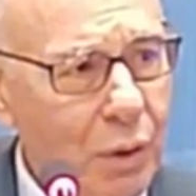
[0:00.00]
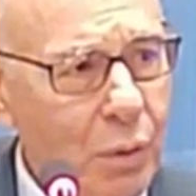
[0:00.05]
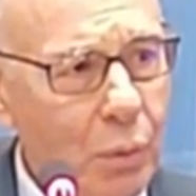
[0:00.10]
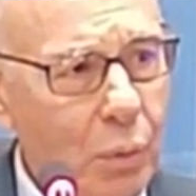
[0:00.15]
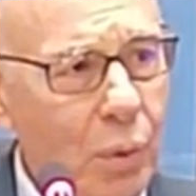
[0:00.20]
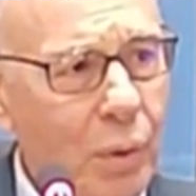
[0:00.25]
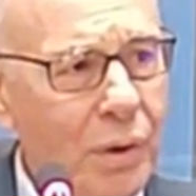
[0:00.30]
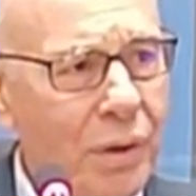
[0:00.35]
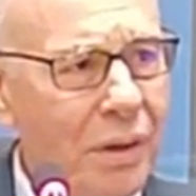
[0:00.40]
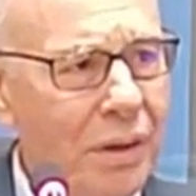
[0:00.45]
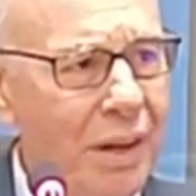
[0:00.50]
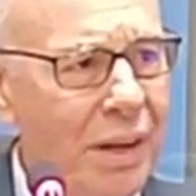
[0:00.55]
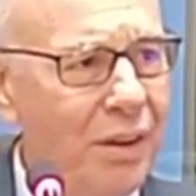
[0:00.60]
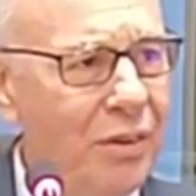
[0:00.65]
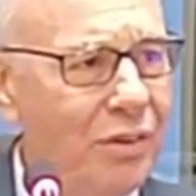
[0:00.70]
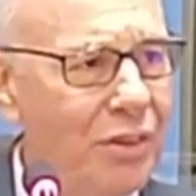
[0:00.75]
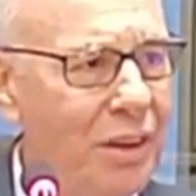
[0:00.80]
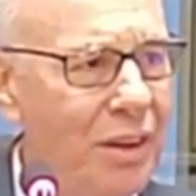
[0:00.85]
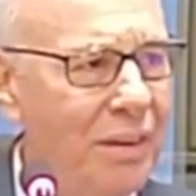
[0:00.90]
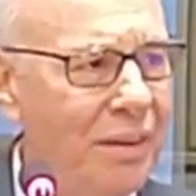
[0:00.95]

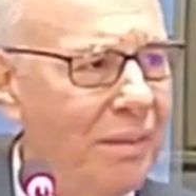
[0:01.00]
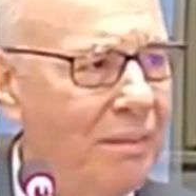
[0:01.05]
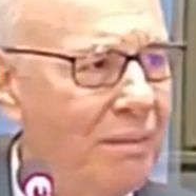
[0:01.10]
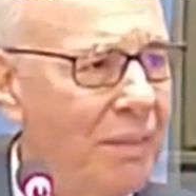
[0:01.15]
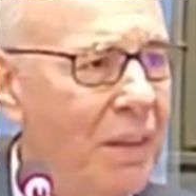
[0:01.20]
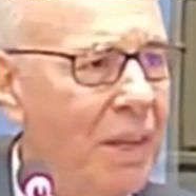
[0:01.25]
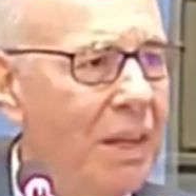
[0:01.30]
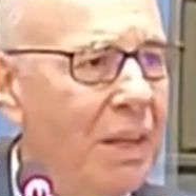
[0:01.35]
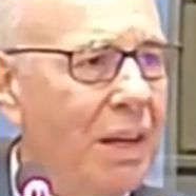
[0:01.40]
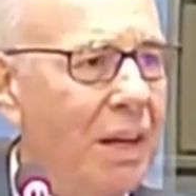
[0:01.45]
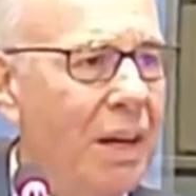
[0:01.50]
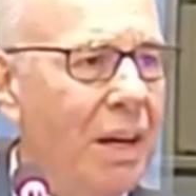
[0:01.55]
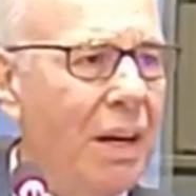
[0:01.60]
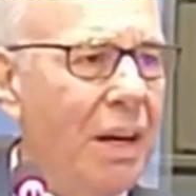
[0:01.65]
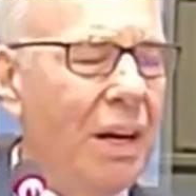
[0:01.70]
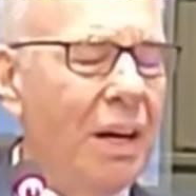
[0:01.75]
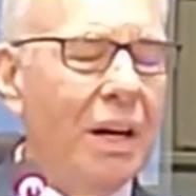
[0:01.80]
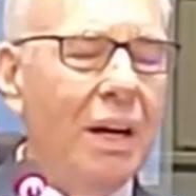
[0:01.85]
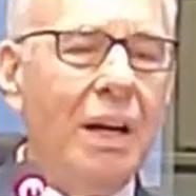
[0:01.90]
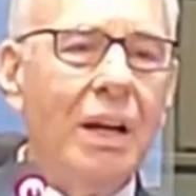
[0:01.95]
coordination
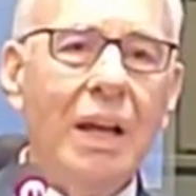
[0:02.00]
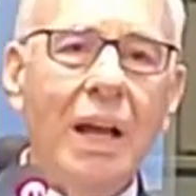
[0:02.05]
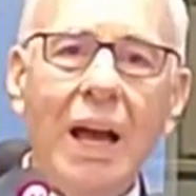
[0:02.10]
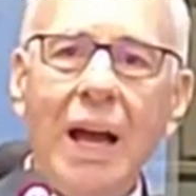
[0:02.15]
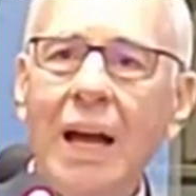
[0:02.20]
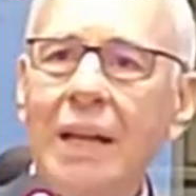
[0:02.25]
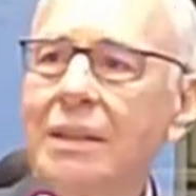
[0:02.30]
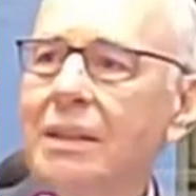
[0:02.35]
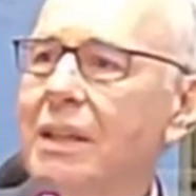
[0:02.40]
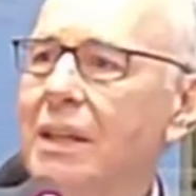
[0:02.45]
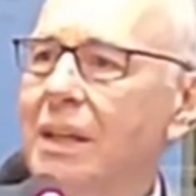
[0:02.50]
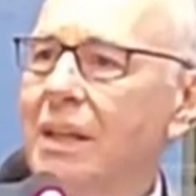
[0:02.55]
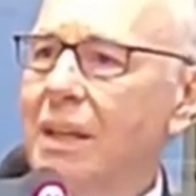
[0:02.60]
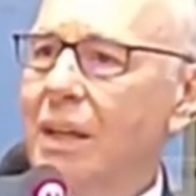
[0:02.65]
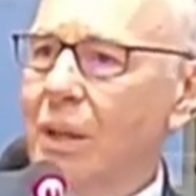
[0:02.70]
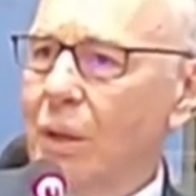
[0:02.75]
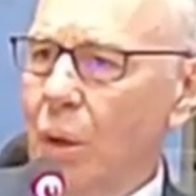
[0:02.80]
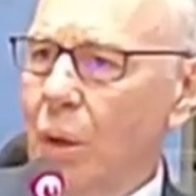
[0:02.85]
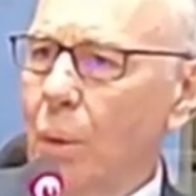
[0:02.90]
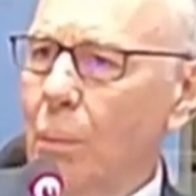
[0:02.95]
uh, at
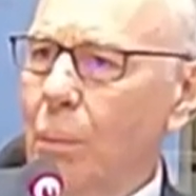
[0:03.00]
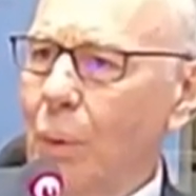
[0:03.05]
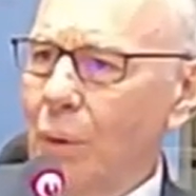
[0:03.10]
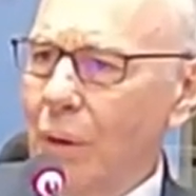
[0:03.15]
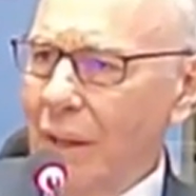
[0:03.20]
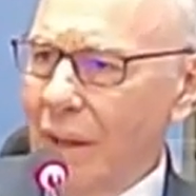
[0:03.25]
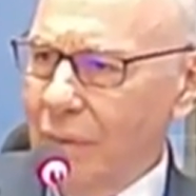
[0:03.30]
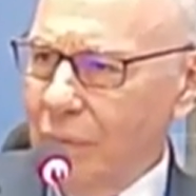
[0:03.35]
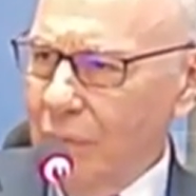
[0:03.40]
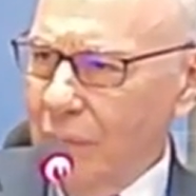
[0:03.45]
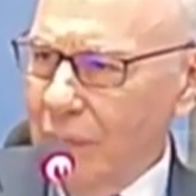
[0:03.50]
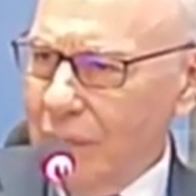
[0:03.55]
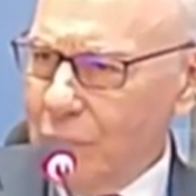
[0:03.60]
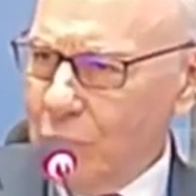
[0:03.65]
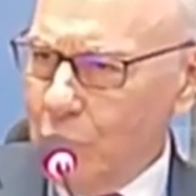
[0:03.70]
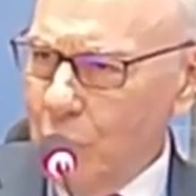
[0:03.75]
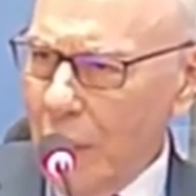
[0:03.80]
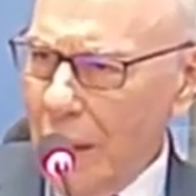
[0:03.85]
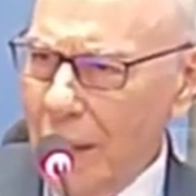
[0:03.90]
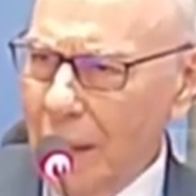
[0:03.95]
the global level
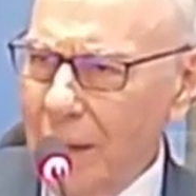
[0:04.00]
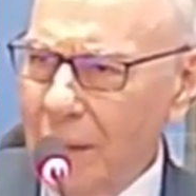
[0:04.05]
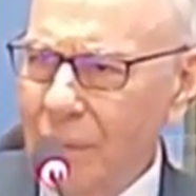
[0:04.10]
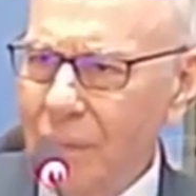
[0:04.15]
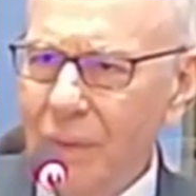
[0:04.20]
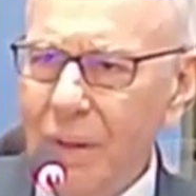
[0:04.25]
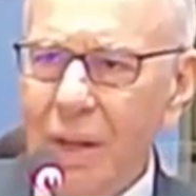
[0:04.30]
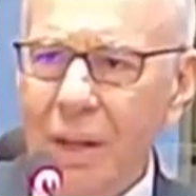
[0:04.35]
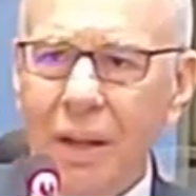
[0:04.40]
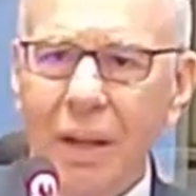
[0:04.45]
as well.